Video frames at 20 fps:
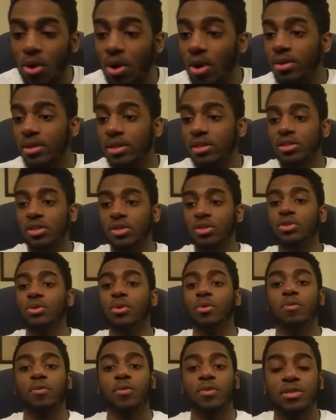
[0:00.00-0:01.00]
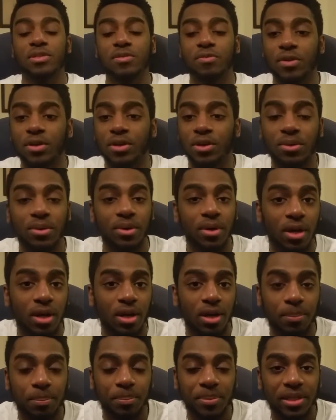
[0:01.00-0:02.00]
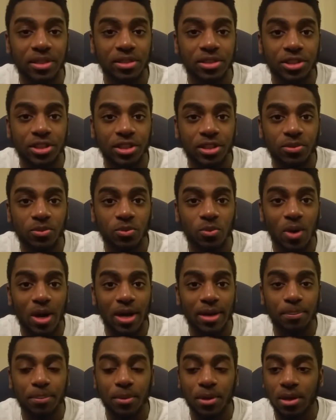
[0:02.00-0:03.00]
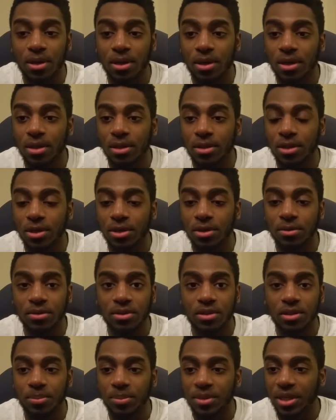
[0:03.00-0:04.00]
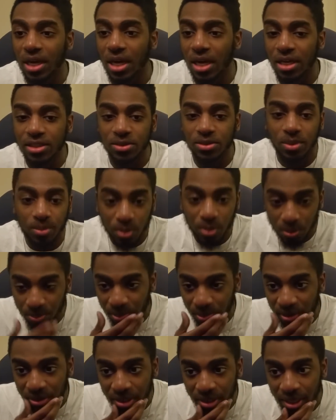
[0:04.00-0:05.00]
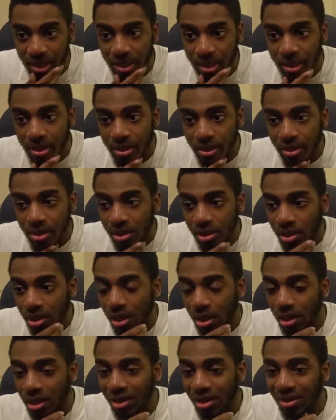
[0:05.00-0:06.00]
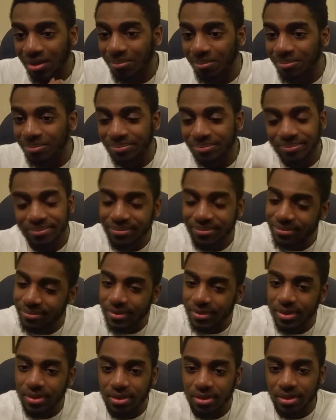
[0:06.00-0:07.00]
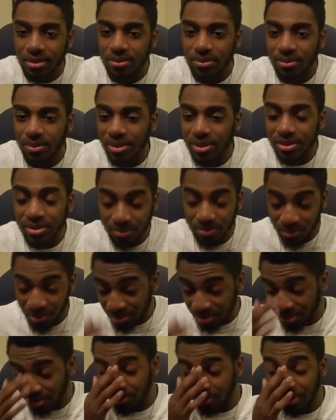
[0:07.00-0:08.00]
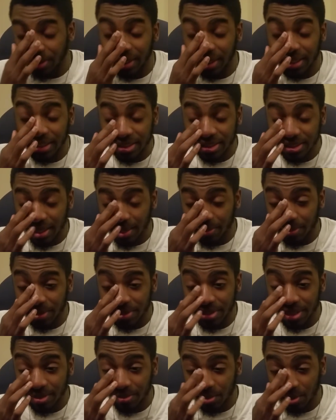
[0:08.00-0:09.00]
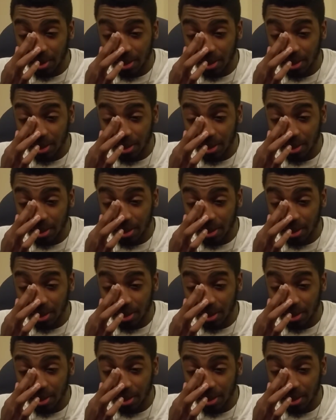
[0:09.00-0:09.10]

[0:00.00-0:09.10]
All right, that's going to do it for this video. PSG wipe their behinds with Montpellier. What is their lead at the top of the table?